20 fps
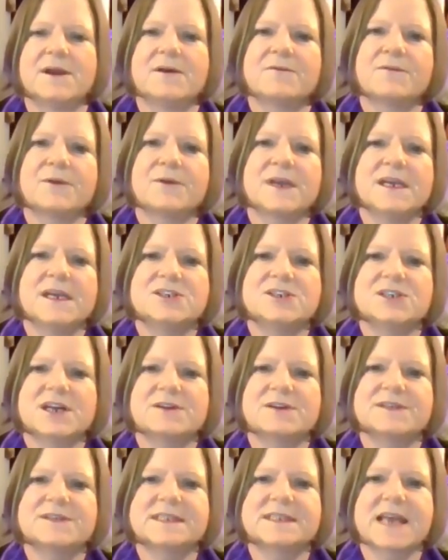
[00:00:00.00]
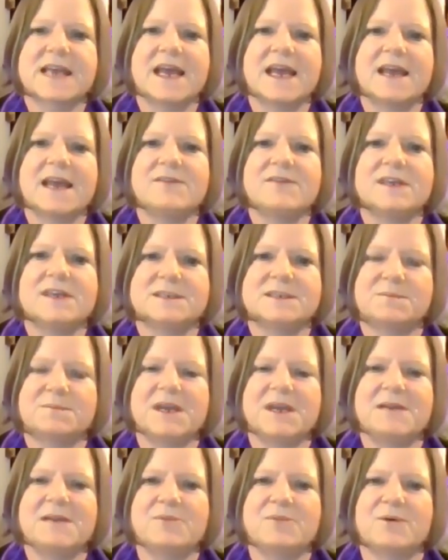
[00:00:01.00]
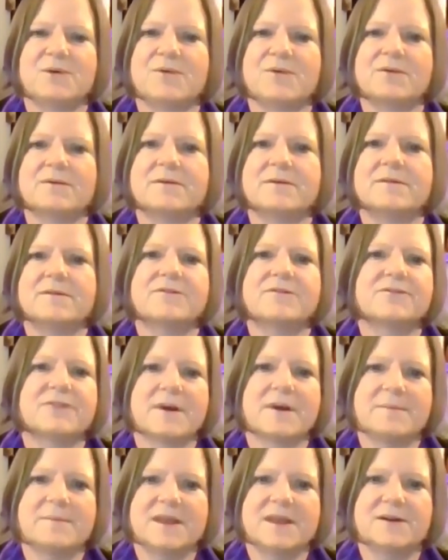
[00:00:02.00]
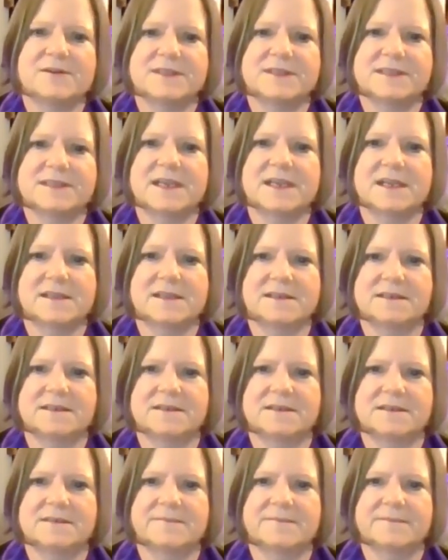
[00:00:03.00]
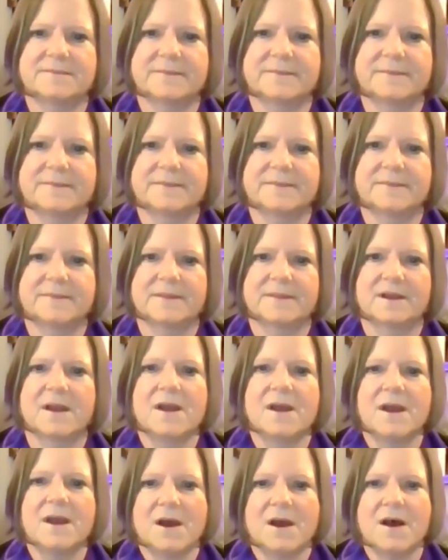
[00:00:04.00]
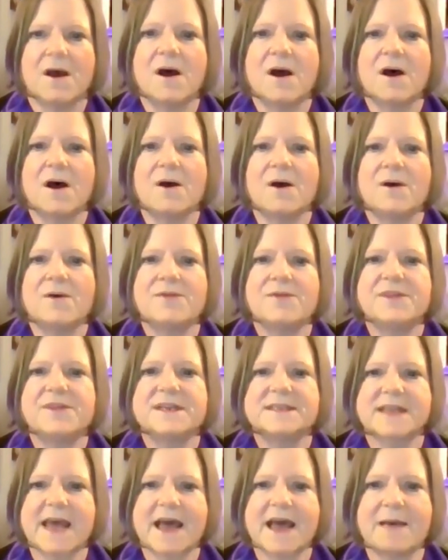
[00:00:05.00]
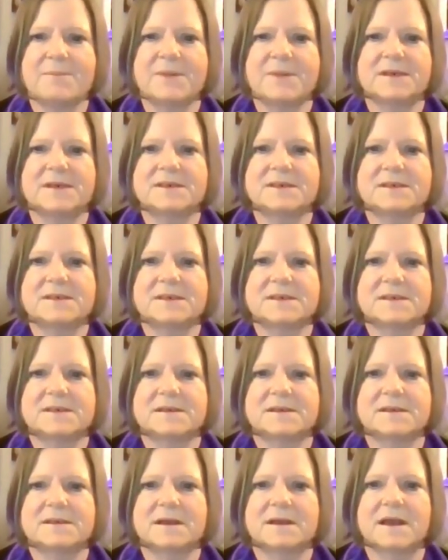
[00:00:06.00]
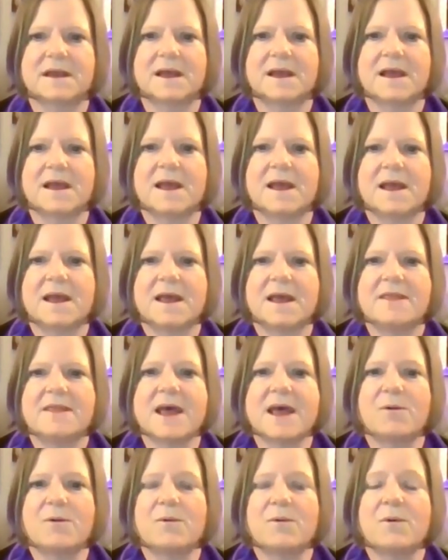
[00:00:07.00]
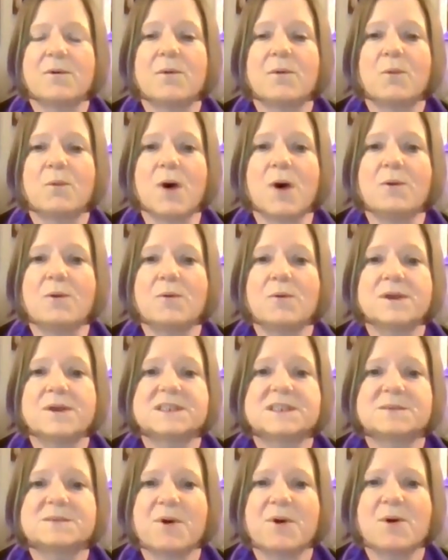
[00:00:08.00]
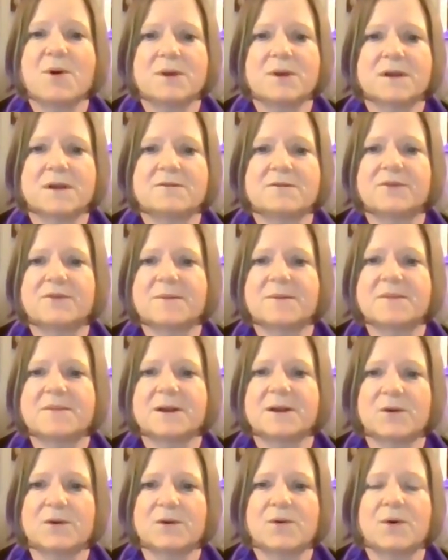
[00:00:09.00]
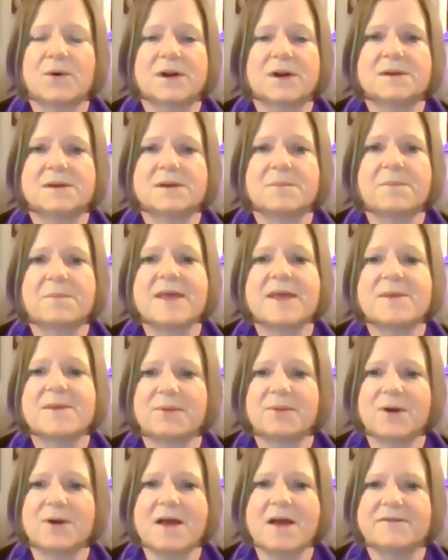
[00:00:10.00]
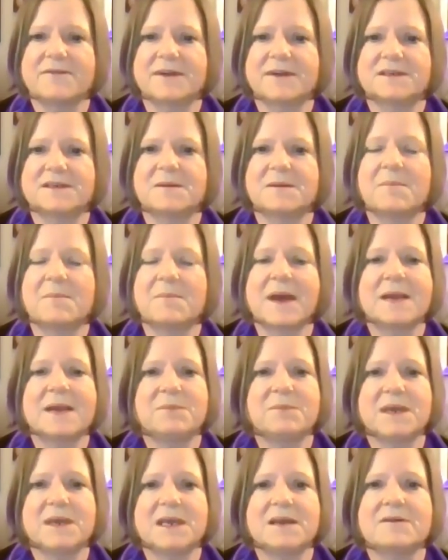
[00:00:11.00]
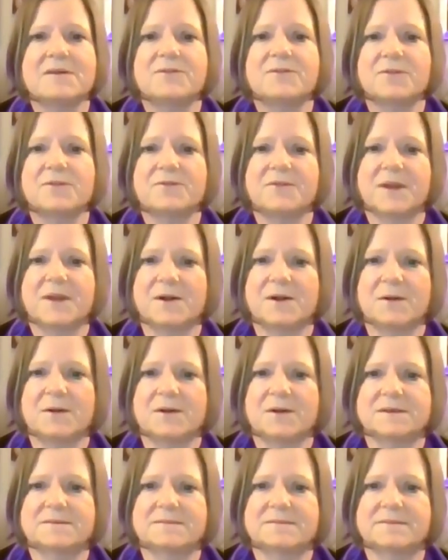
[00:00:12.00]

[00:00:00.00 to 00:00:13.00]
for he shall save his people from their sins. All this happened that what was spoken from the Lord by the prophet might be fulfilled.